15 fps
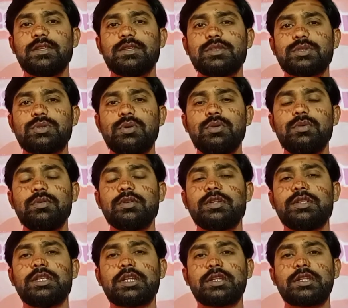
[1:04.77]
So
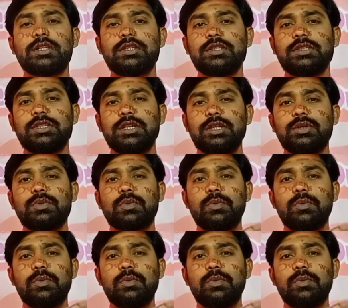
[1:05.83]
the Duke